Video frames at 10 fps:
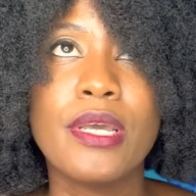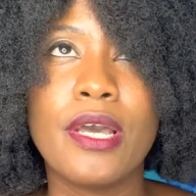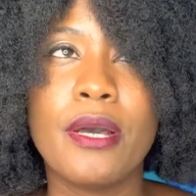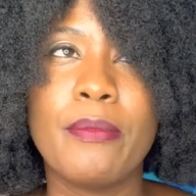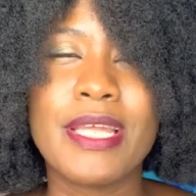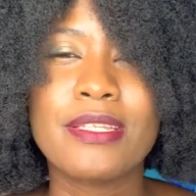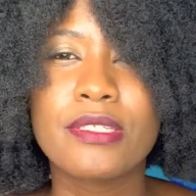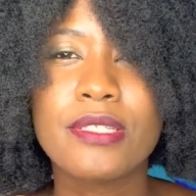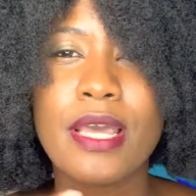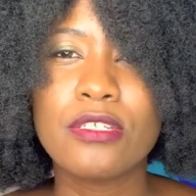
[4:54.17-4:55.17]

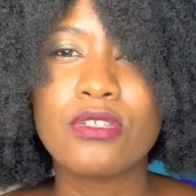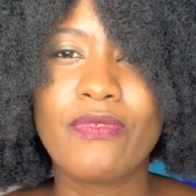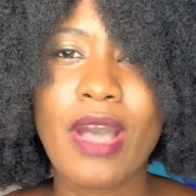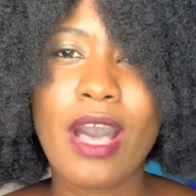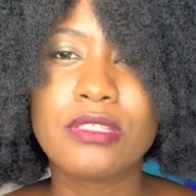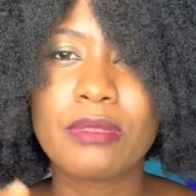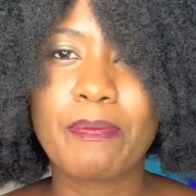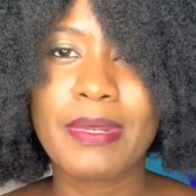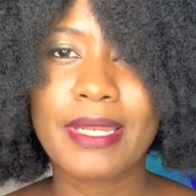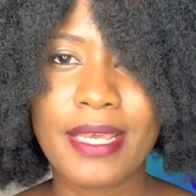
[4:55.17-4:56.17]
understanding of how to
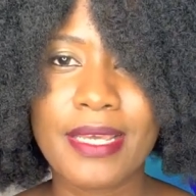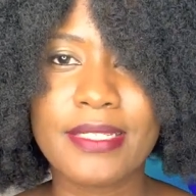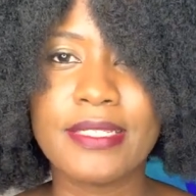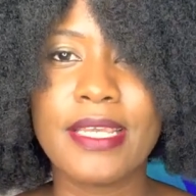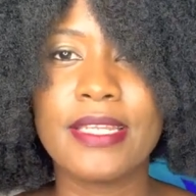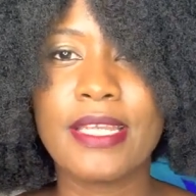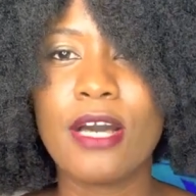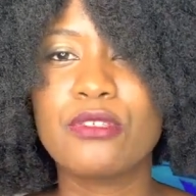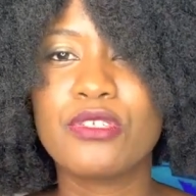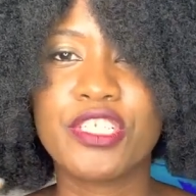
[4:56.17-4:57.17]
plan and
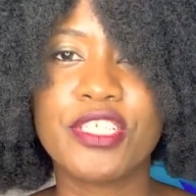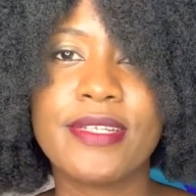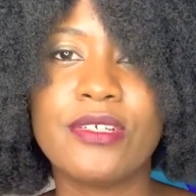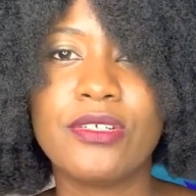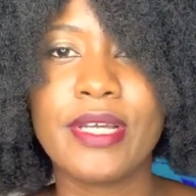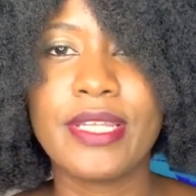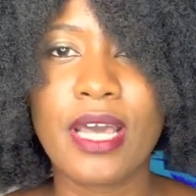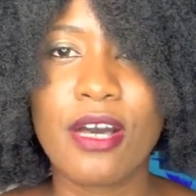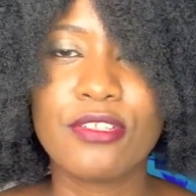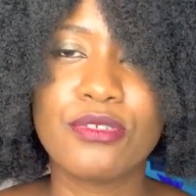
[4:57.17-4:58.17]
how to schedule and
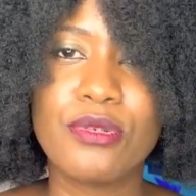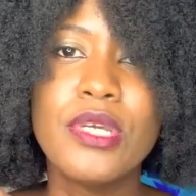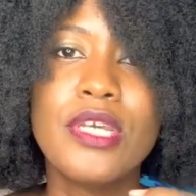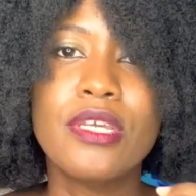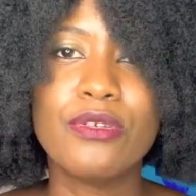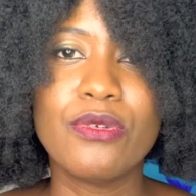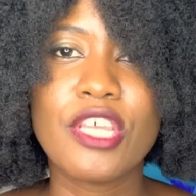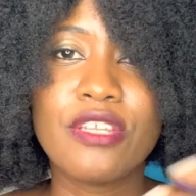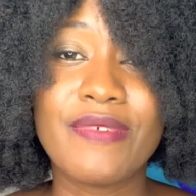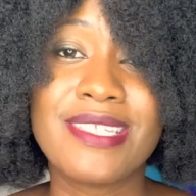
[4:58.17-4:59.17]
how to use
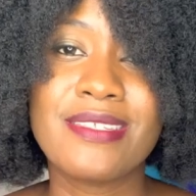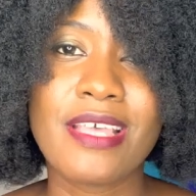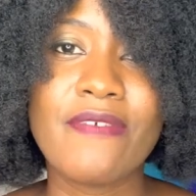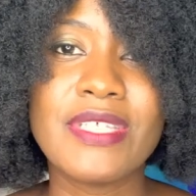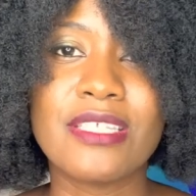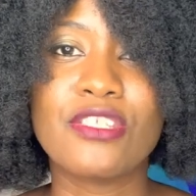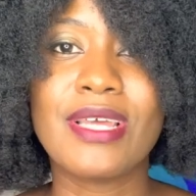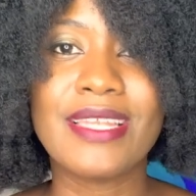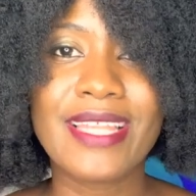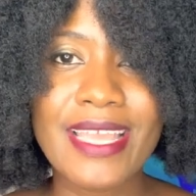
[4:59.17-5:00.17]
the university services, you
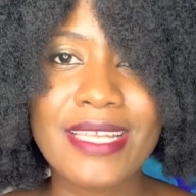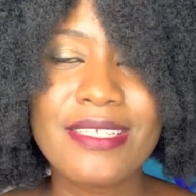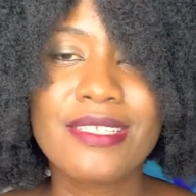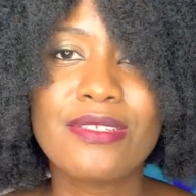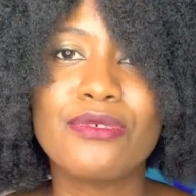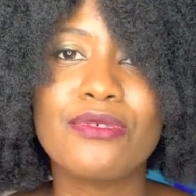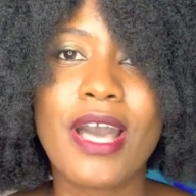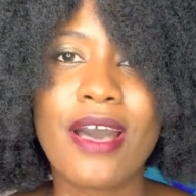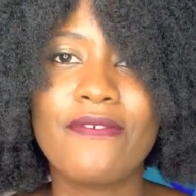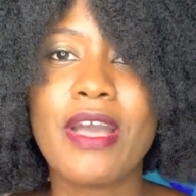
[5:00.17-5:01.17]
are likely to
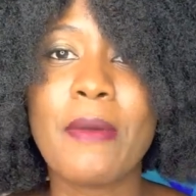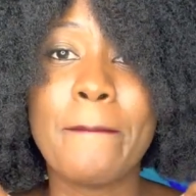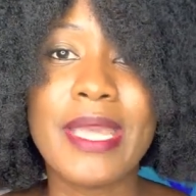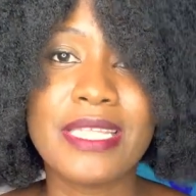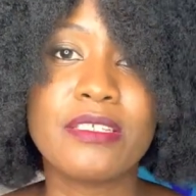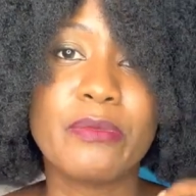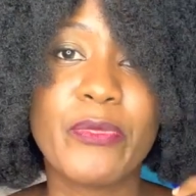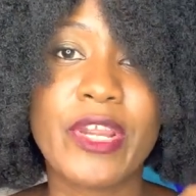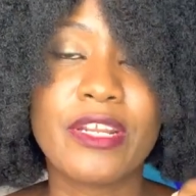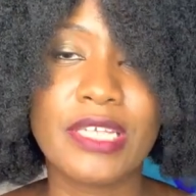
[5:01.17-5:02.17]
have a mental
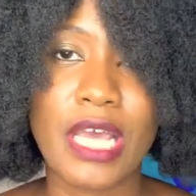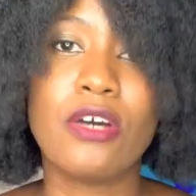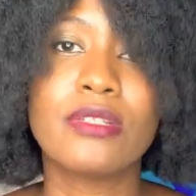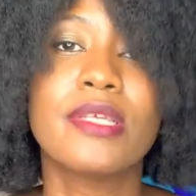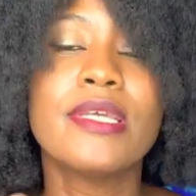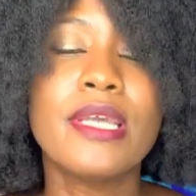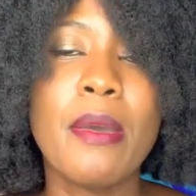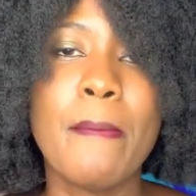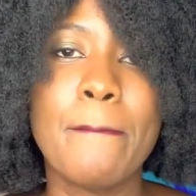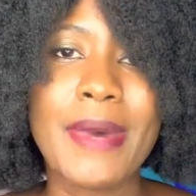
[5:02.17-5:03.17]
breakdown.
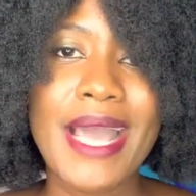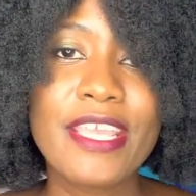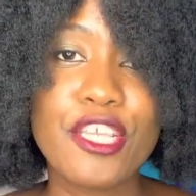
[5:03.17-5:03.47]
My